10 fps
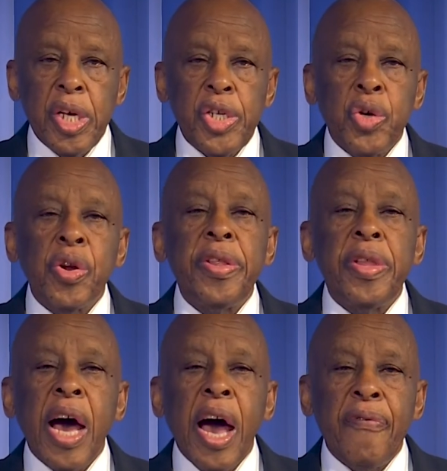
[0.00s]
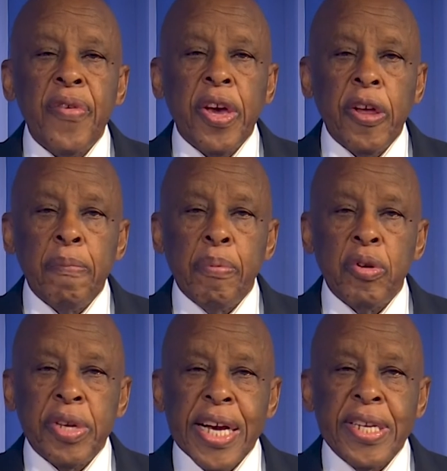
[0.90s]
During the African
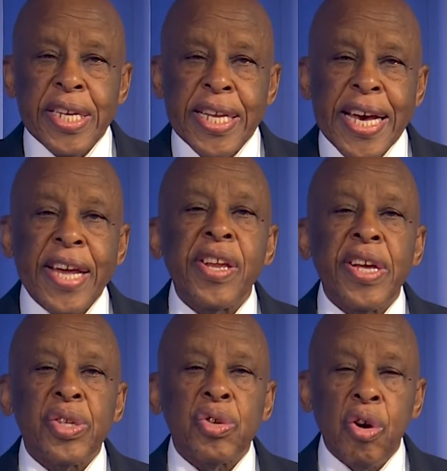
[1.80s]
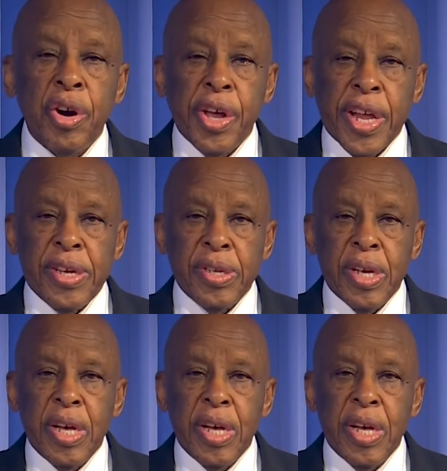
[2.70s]
Protected Areas Congress,